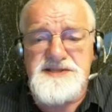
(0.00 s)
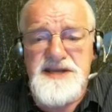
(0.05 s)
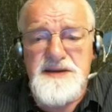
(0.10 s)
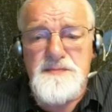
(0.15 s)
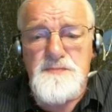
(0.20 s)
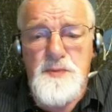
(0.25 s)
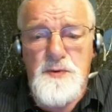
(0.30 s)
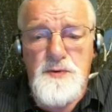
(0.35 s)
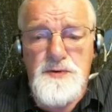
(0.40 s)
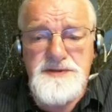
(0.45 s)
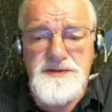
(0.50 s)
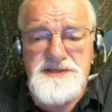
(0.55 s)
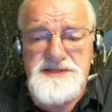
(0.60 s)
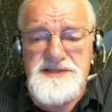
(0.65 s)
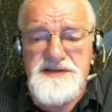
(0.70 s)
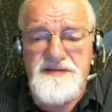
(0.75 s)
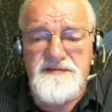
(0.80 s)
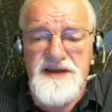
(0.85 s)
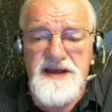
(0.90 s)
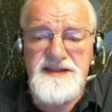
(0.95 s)
is the
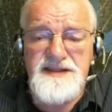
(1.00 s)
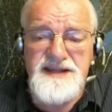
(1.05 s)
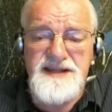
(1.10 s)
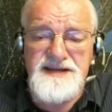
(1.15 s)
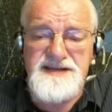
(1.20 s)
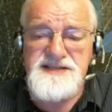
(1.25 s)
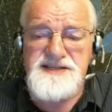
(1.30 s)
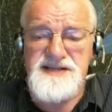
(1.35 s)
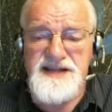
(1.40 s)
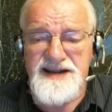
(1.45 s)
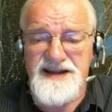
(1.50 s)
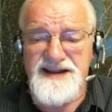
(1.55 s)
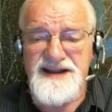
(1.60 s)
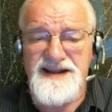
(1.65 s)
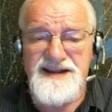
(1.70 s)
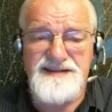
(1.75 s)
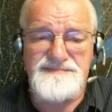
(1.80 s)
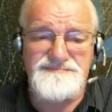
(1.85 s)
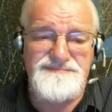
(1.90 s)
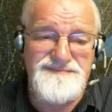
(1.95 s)
importance of ethics.
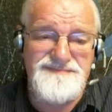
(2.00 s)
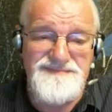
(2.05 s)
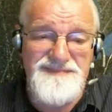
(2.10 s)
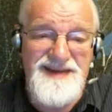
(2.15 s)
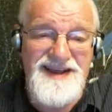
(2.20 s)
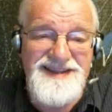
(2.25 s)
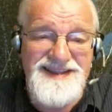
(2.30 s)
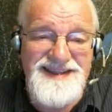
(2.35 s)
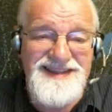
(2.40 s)
I, I